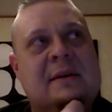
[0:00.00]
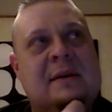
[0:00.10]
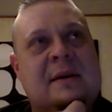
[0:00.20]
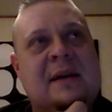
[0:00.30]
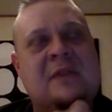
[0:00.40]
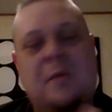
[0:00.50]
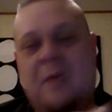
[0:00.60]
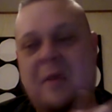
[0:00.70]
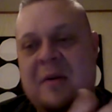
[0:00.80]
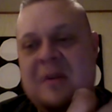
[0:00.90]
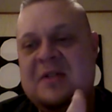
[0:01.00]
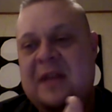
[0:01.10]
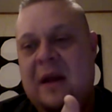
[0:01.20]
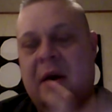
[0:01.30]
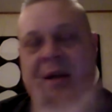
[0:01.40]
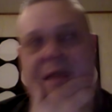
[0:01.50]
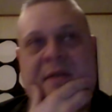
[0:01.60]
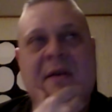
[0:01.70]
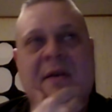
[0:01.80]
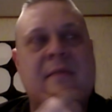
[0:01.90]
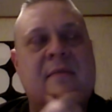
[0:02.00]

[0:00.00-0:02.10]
and some of them are still on it. Uh,